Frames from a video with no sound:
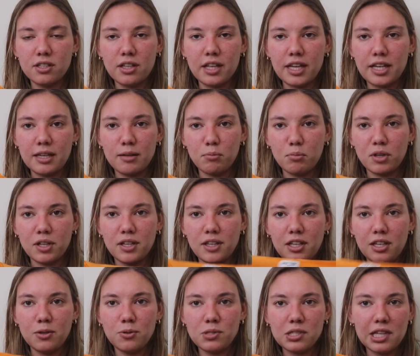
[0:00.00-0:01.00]
like completely
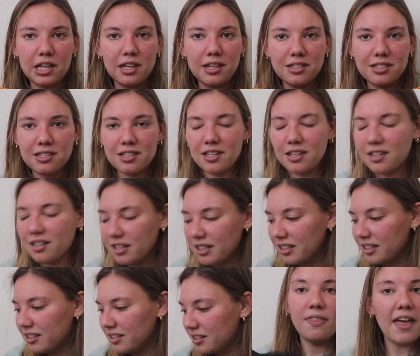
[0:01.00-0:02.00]
useless.
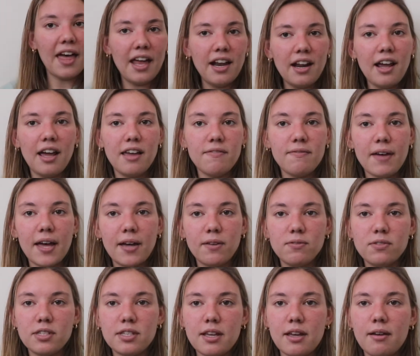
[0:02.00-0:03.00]
Then I
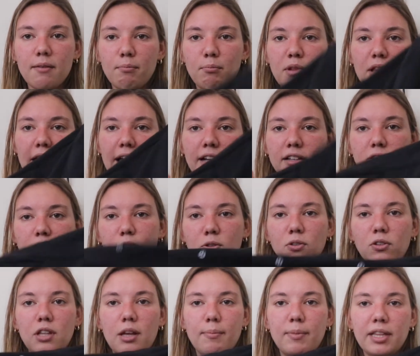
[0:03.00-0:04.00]
found some black
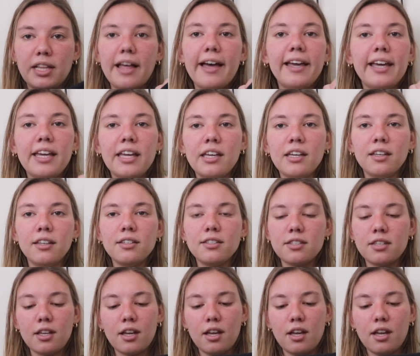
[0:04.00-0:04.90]
Lululemon leggings.